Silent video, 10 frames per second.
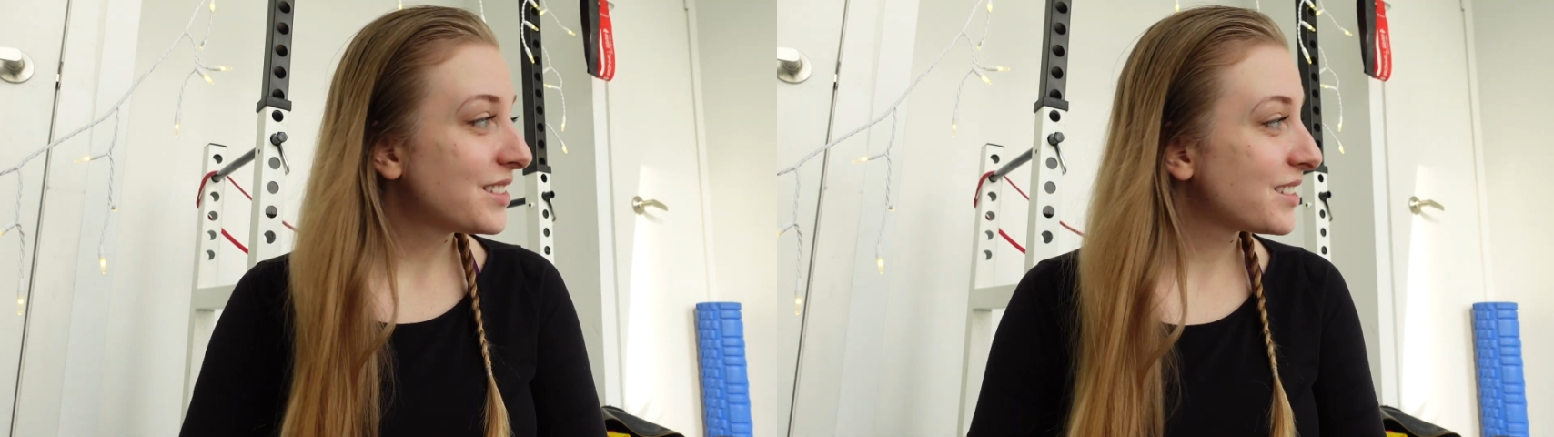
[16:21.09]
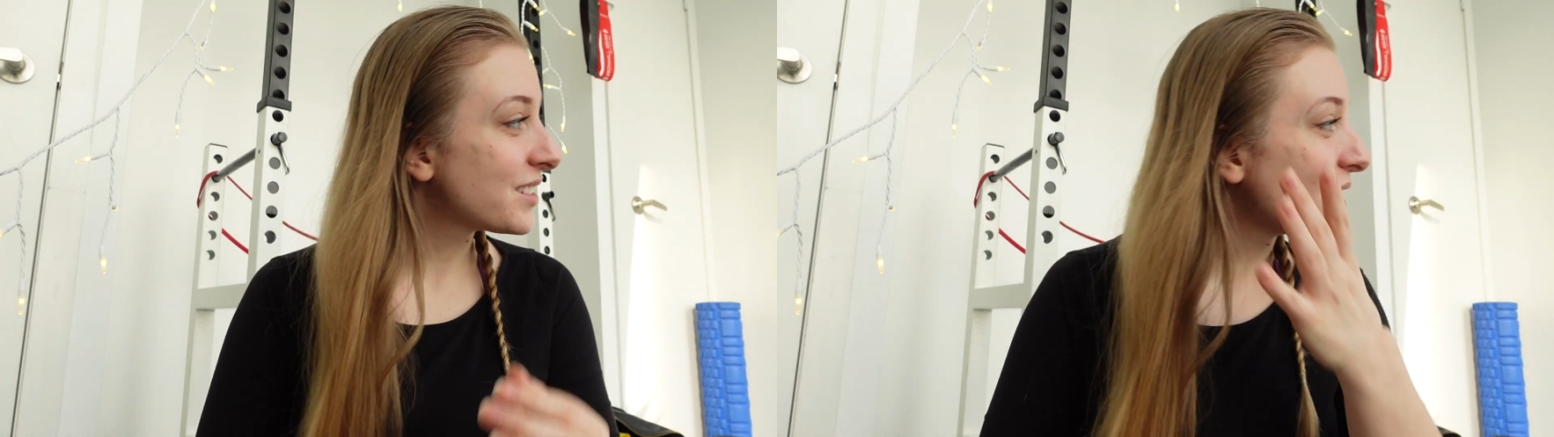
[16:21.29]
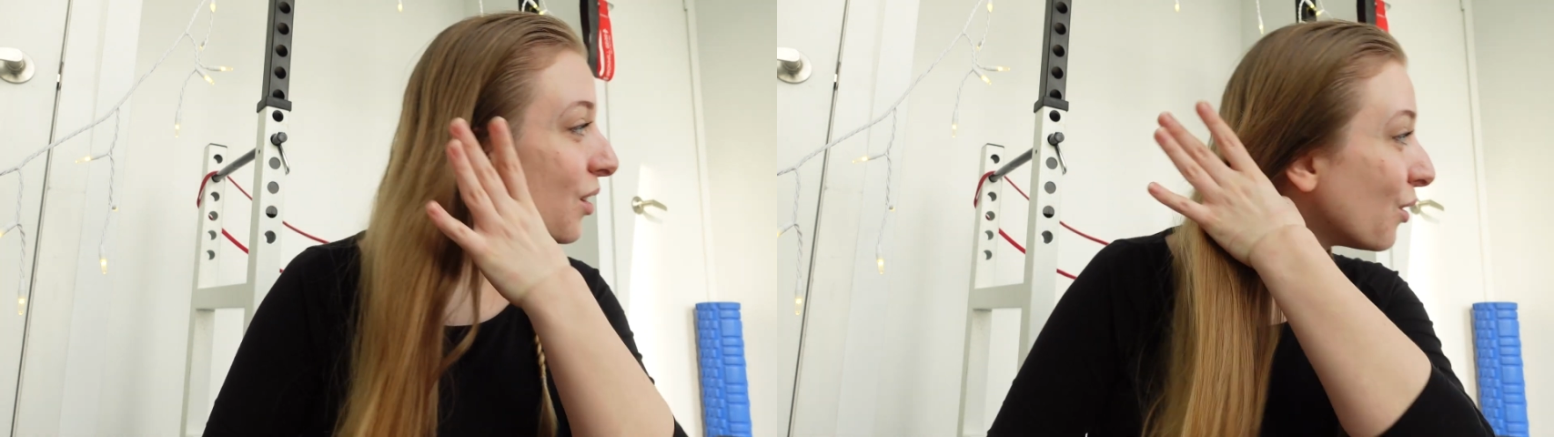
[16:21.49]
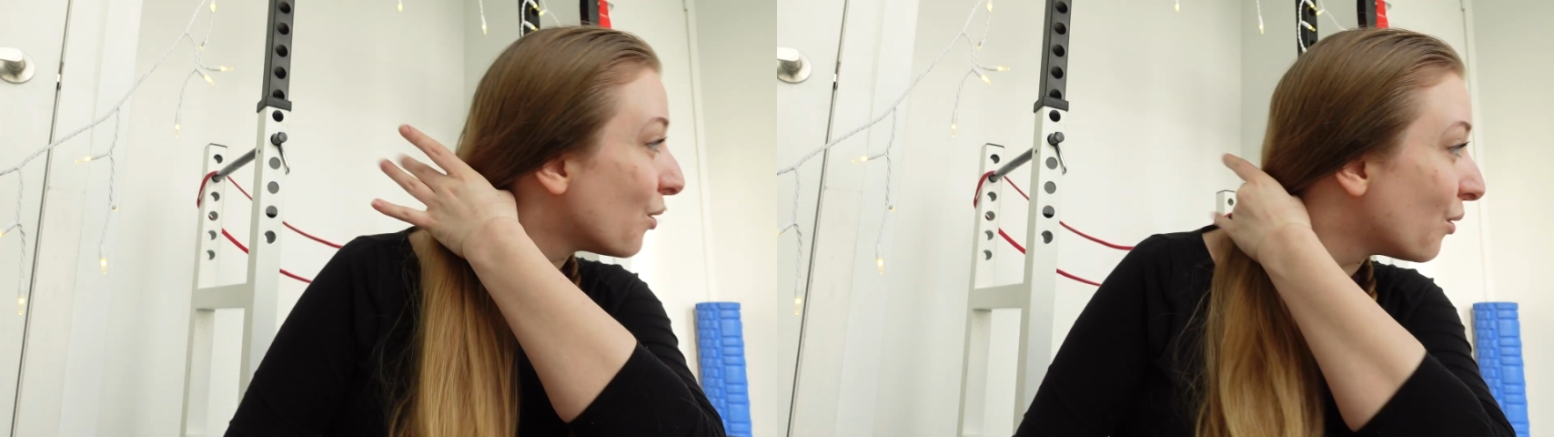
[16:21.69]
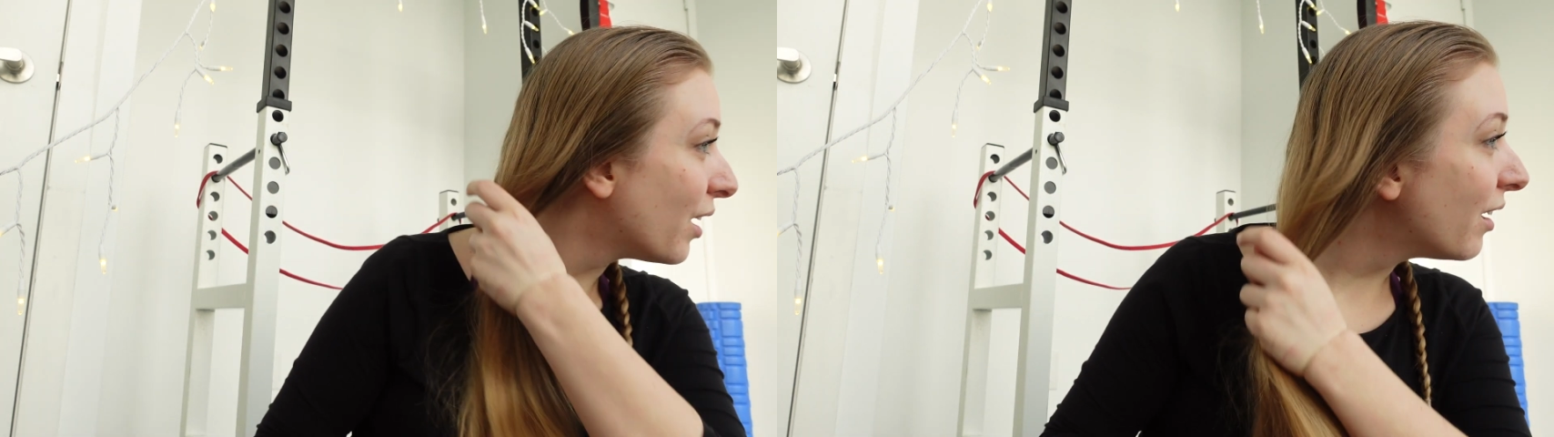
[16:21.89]

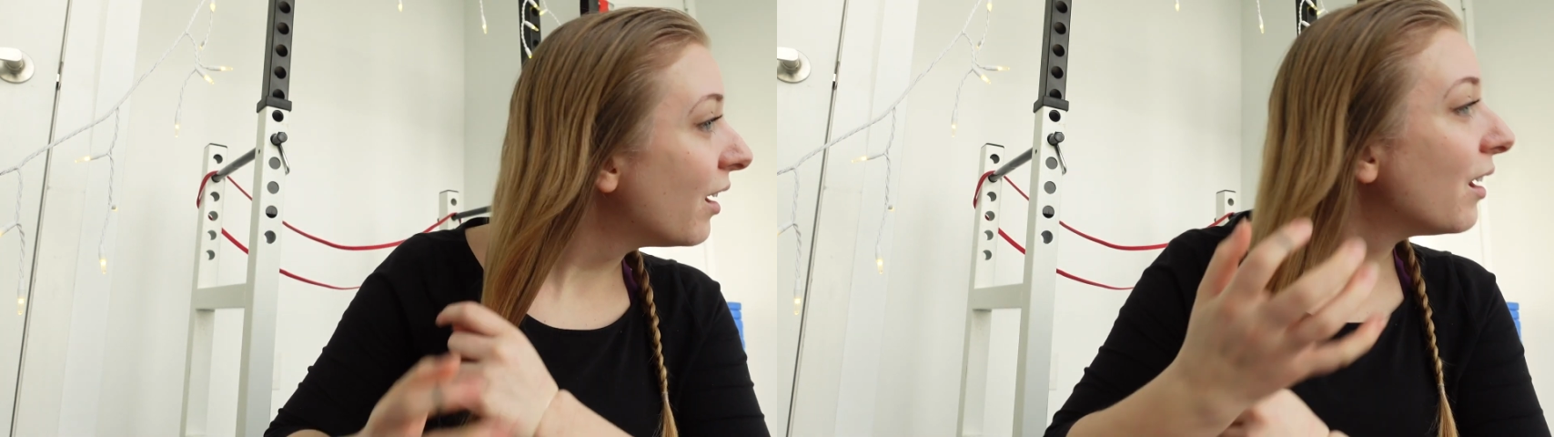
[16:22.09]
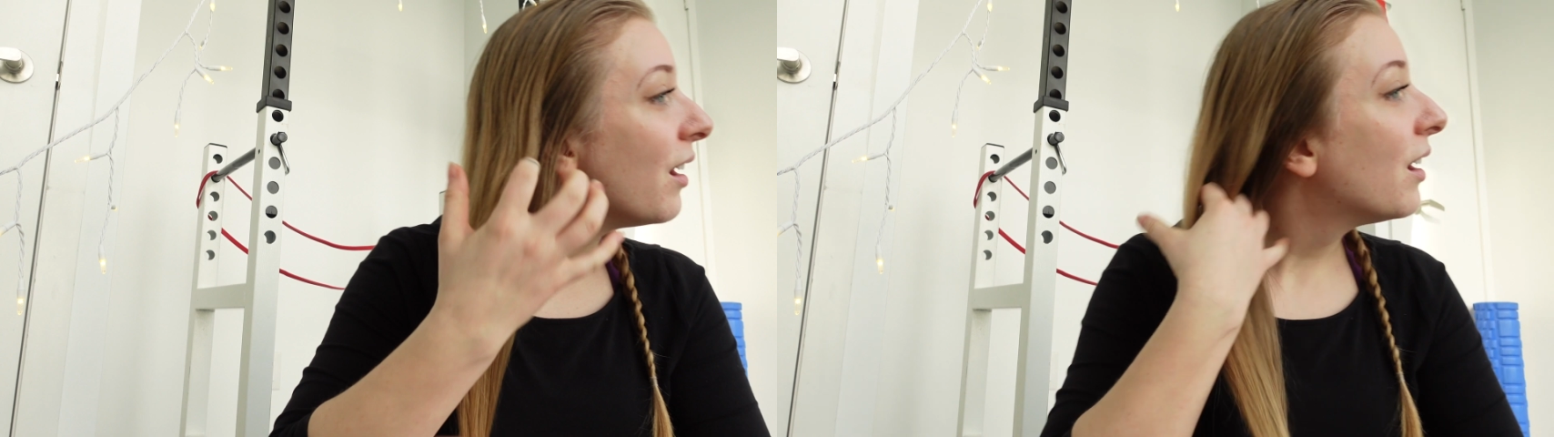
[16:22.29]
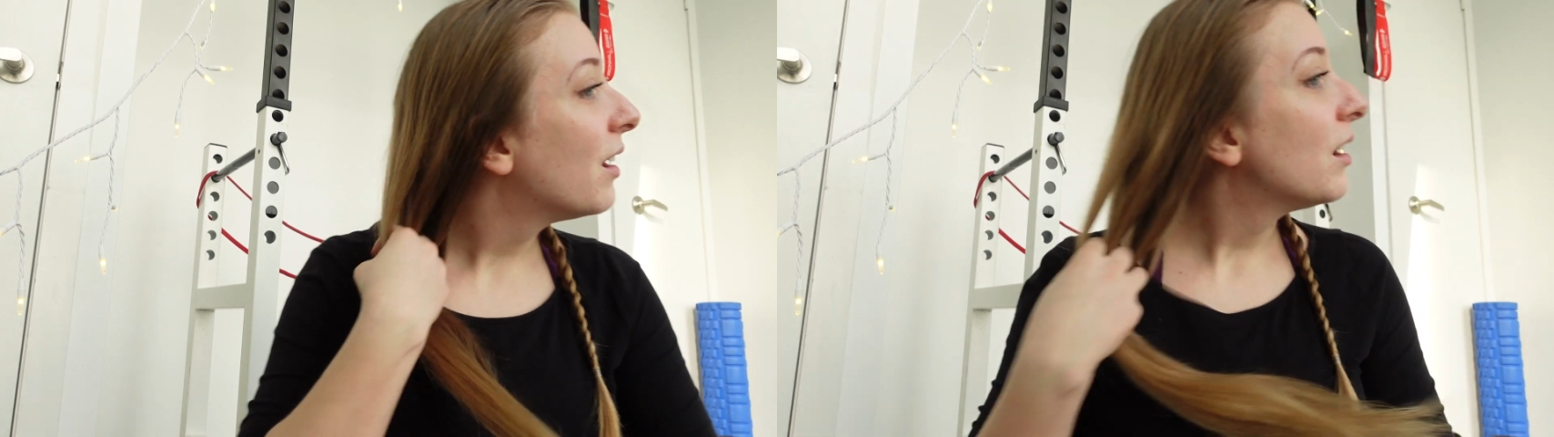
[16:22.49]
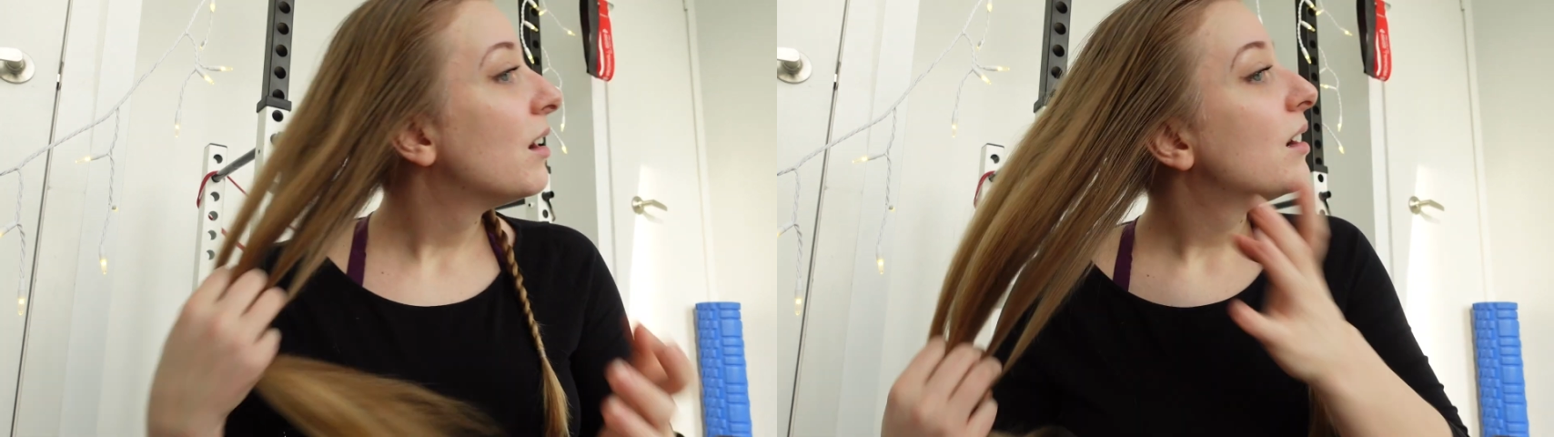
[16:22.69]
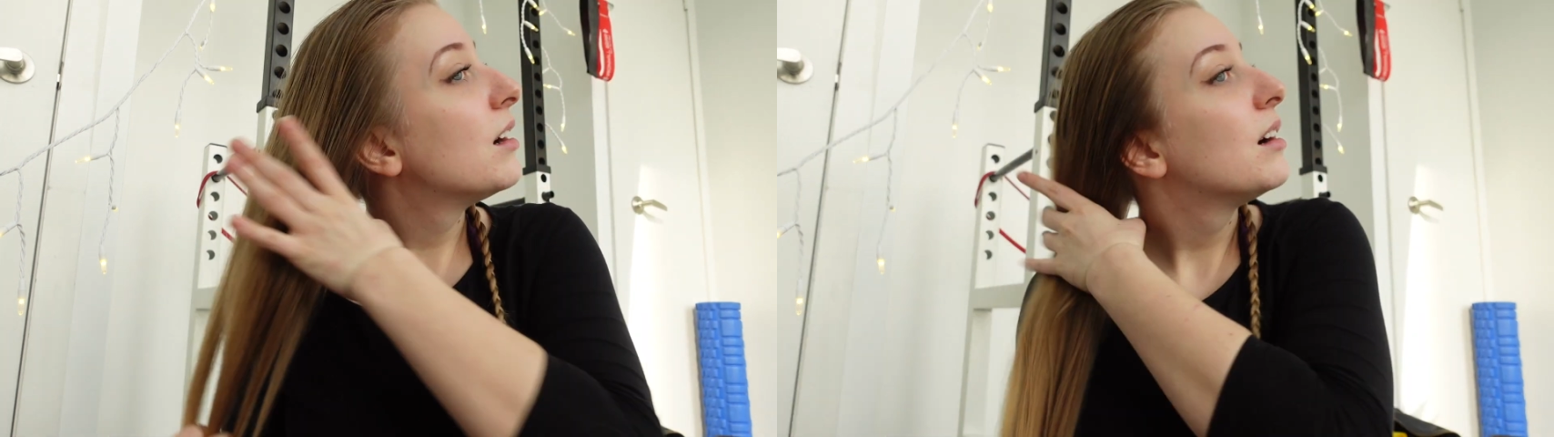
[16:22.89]
So
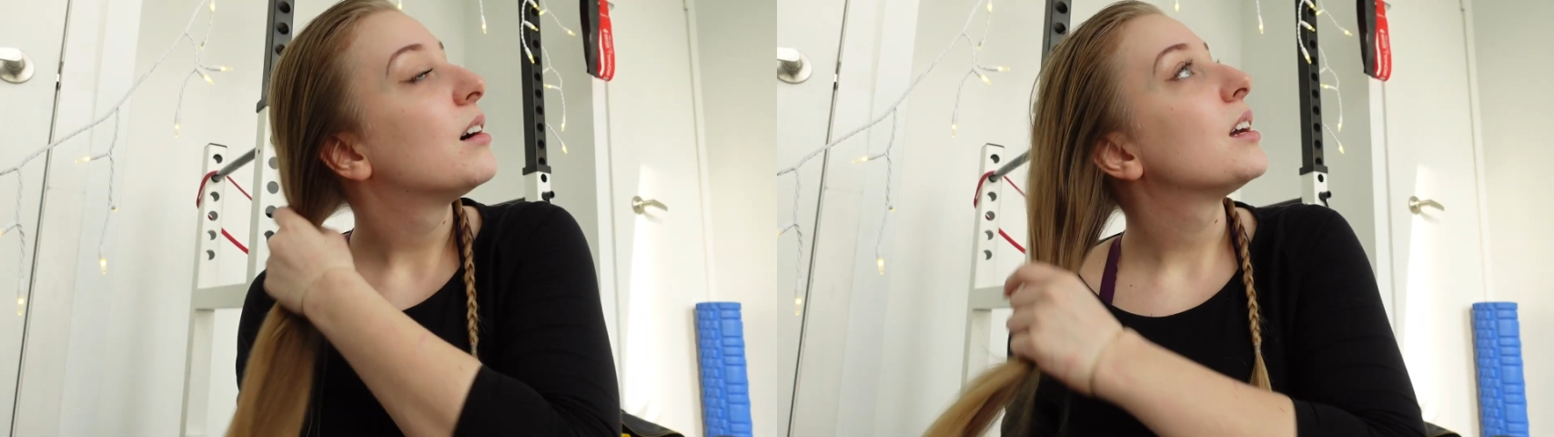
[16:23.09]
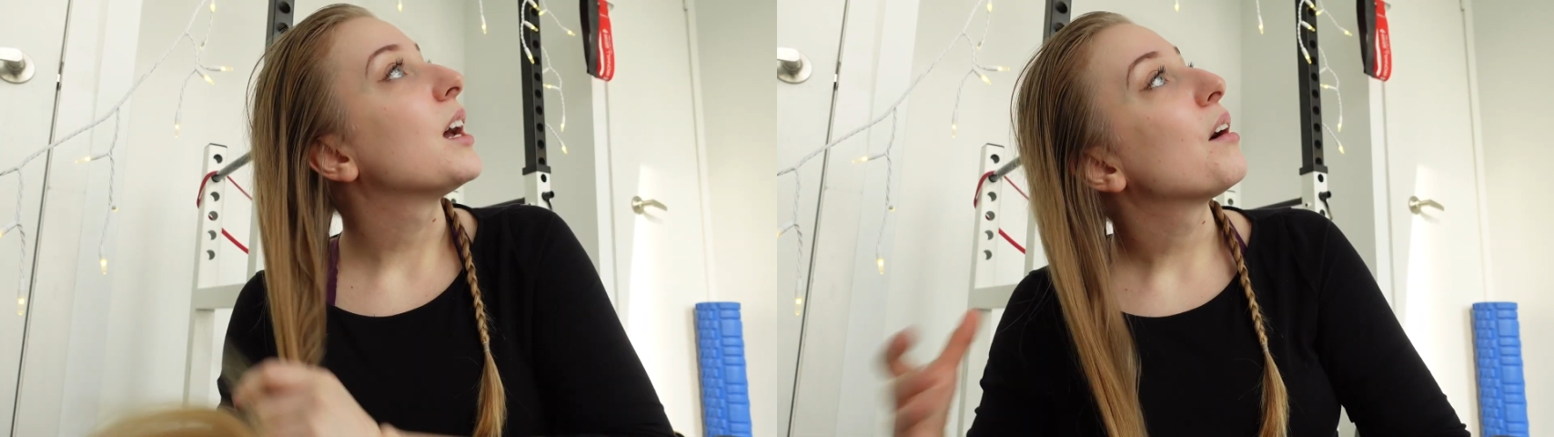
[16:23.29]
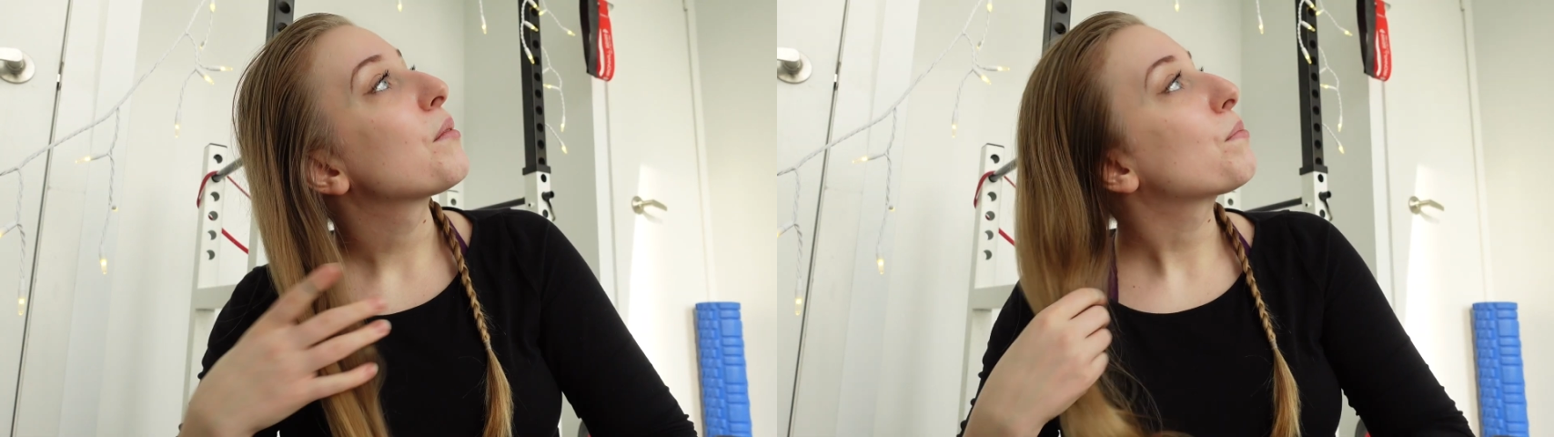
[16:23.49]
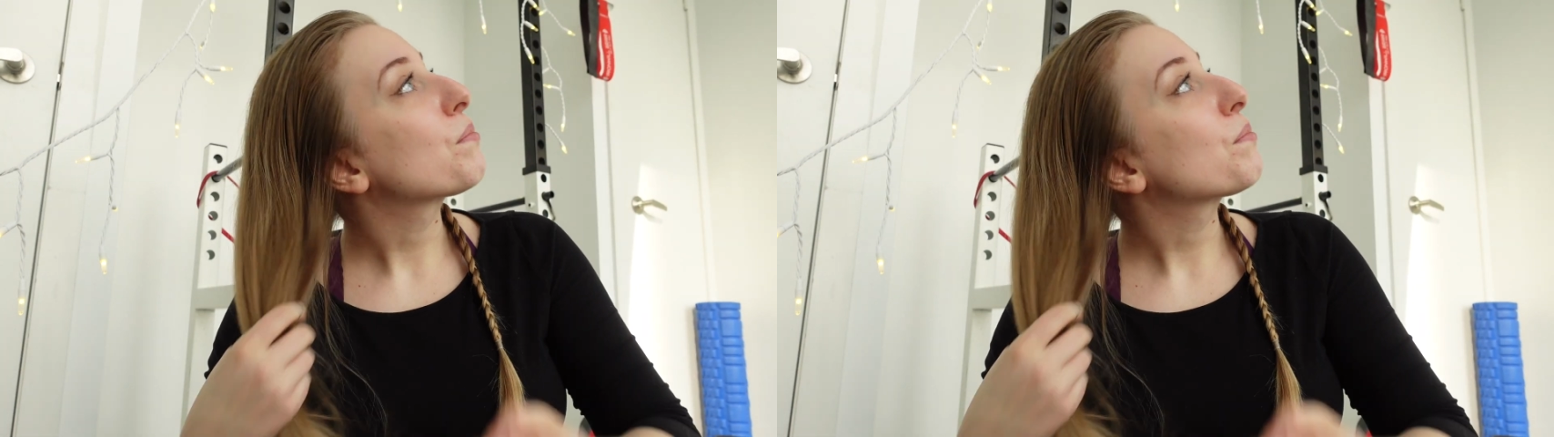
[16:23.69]
yeah,